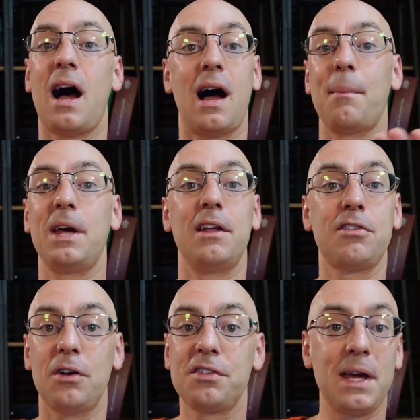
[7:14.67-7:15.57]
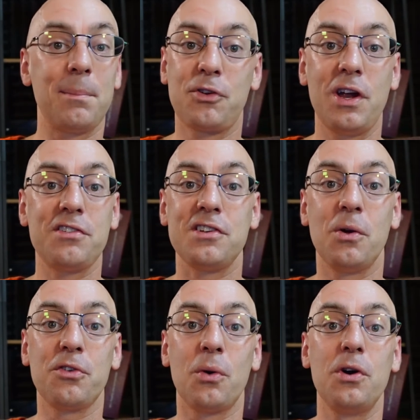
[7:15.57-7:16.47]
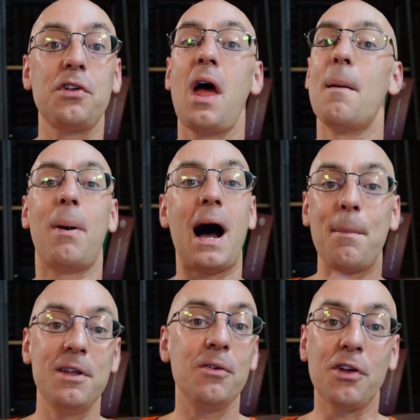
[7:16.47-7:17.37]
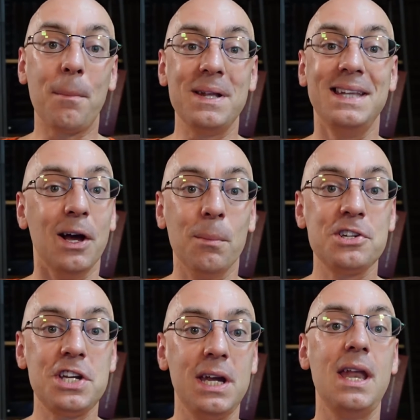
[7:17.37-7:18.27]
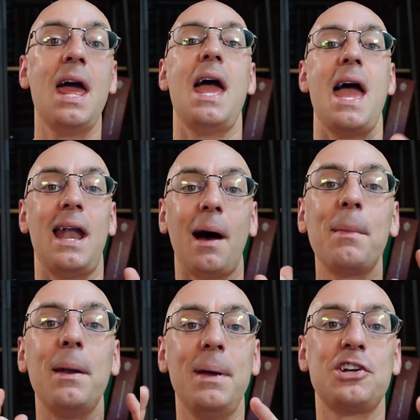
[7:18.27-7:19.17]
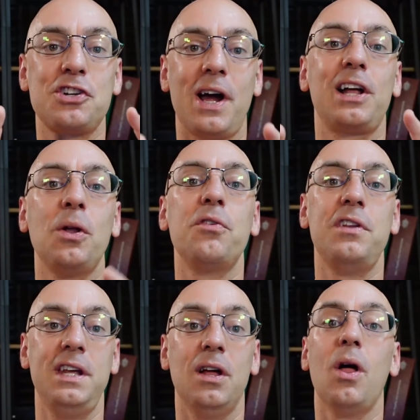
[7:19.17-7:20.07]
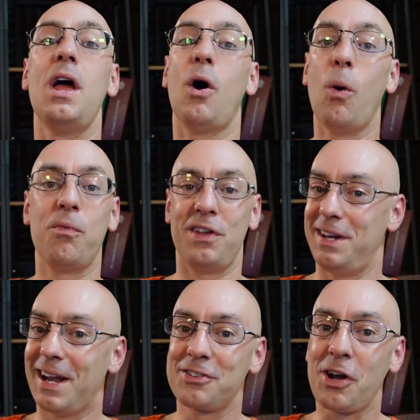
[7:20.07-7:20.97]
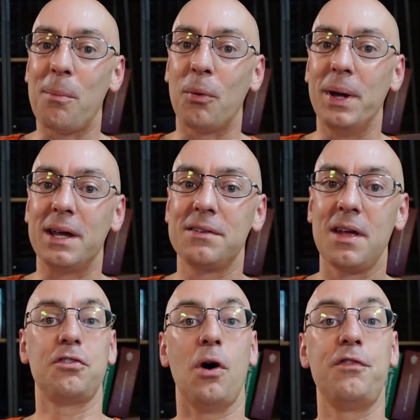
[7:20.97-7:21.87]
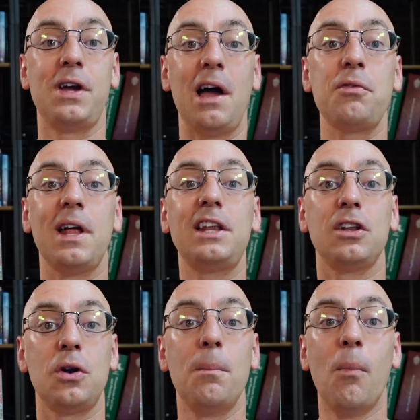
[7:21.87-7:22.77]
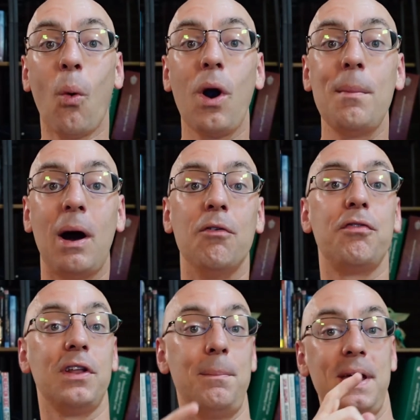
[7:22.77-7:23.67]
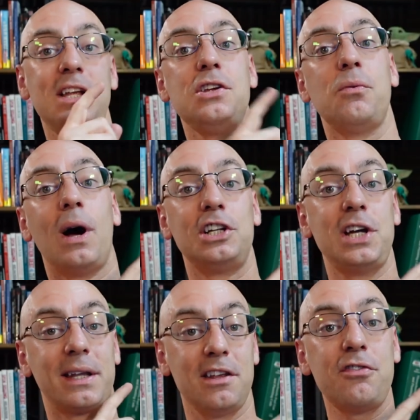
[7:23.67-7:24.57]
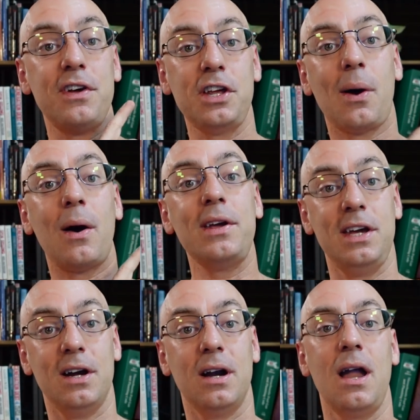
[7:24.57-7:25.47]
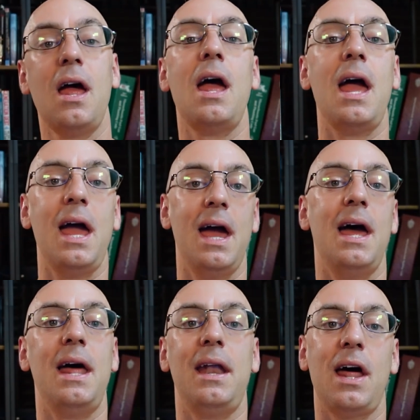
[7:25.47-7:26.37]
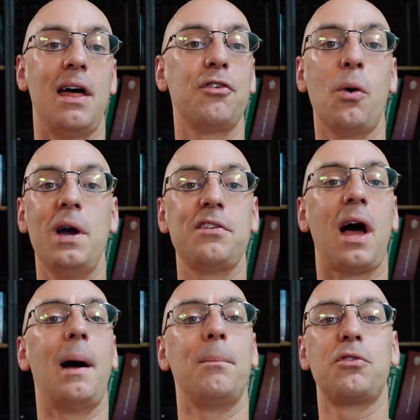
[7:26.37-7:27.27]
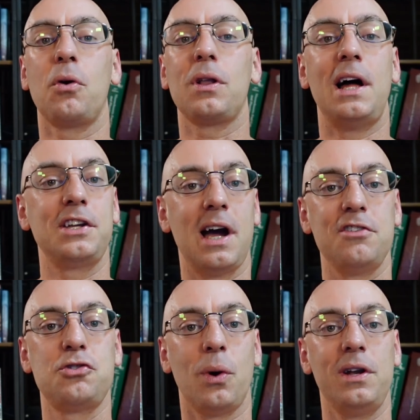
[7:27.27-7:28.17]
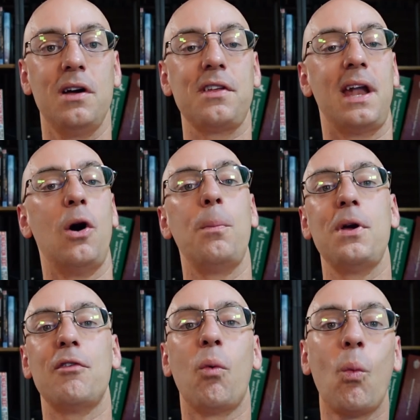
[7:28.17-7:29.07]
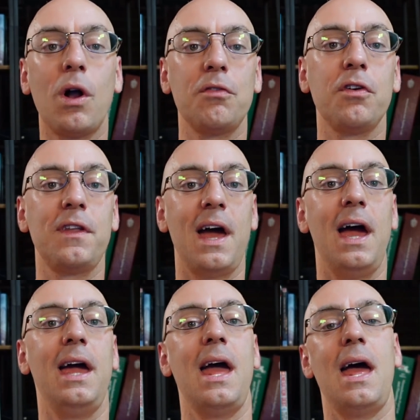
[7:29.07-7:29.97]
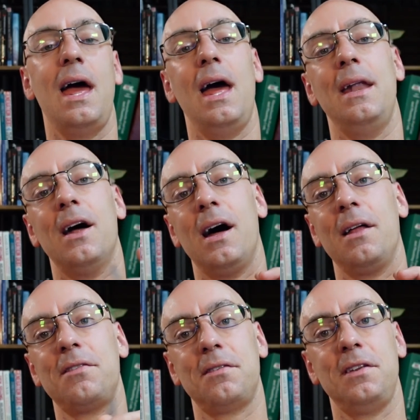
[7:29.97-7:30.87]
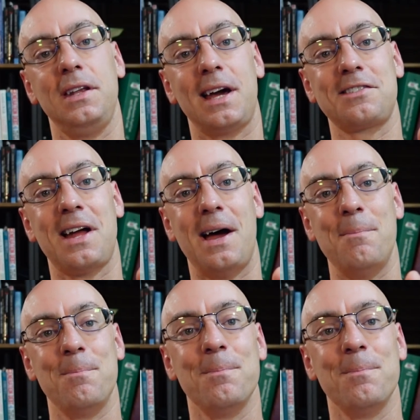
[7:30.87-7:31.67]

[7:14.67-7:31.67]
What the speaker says: I'm gonna start skip tracing those owners, popping those up in Deal Machine, and I'm gonna make sure I close a deal hopefully in the next couple weeks. So if you guys would like to learn more about flipping, you wanna check this video out here. And as always, I'm so glad you guys joined us, and I hope you have a wonderful day, and see you next time.